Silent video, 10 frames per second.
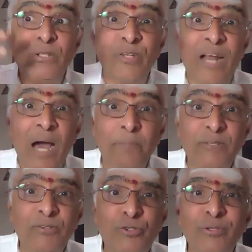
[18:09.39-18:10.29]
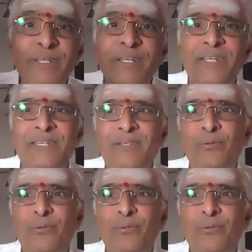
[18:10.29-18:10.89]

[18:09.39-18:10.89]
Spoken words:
it's an opportunity